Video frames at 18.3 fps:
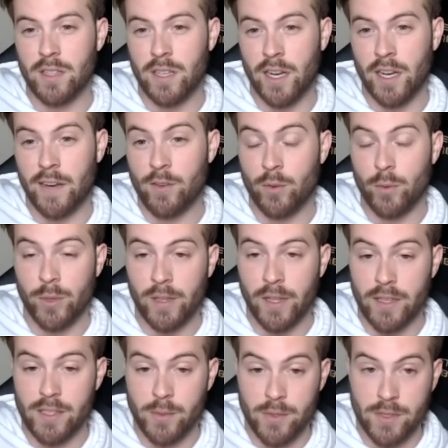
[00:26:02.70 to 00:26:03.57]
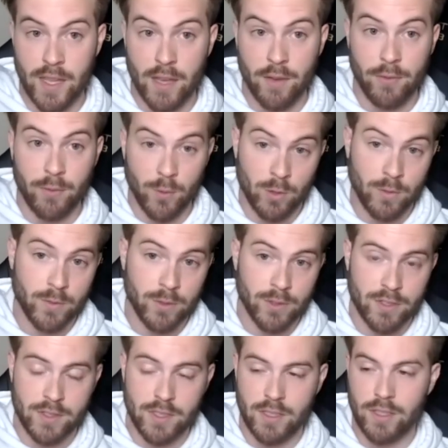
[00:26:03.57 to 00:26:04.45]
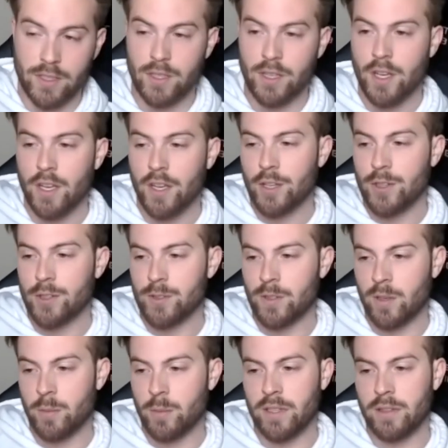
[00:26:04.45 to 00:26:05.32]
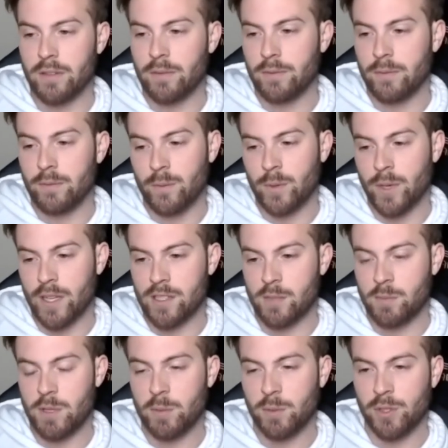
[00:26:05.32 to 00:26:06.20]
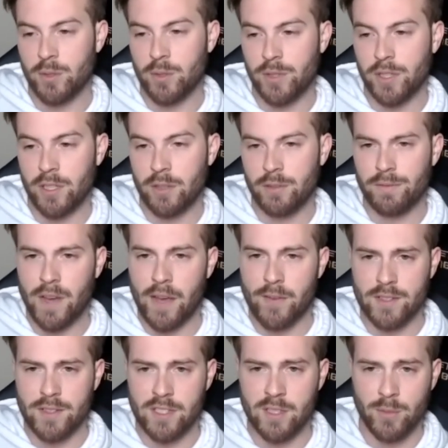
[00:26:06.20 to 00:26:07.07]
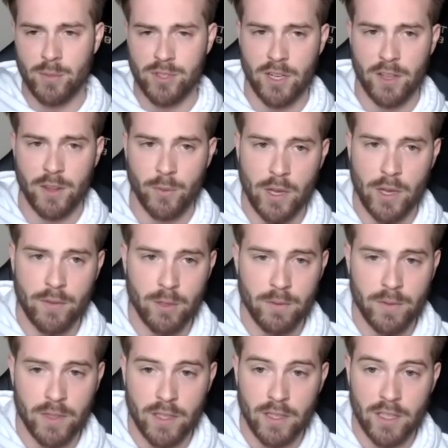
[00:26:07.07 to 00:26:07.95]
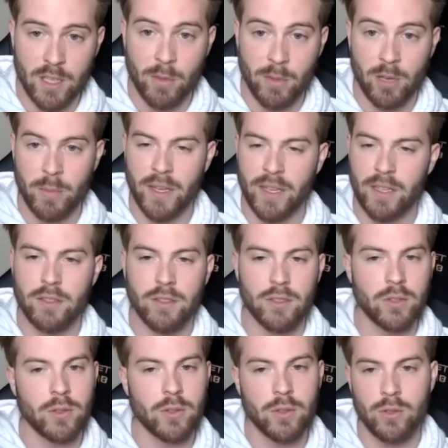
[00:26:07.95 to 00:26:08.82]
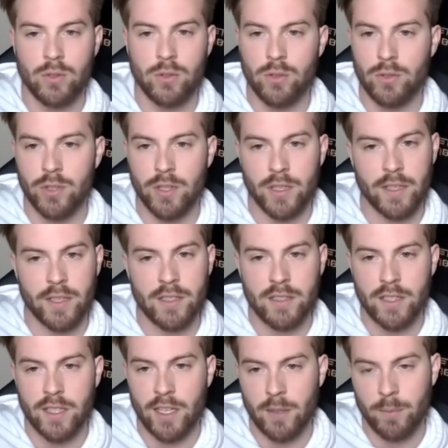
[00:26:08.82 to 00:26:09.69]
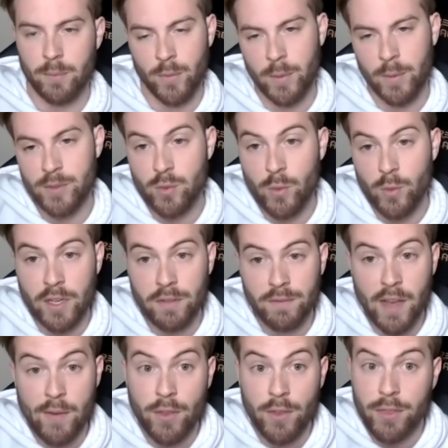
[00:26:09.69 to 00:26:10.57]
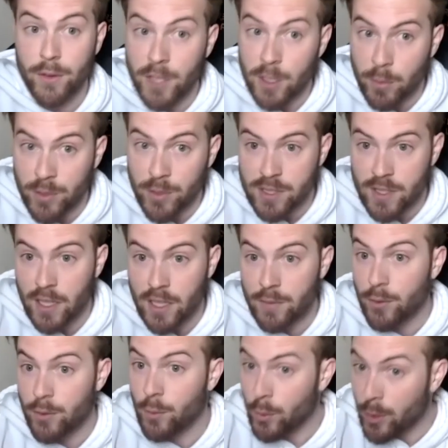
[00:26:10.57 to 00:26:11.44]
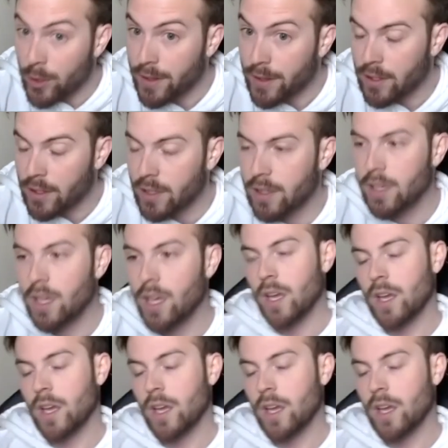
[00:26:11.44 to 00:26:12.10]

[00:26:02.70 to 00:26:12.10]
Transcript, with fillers: never realized it was that fruitful still. So, I mean, when I see people doing, you know, five or 10% of the revenue via email, I'm like, dude, you can easily get maybe 25 or 30% if you're really good.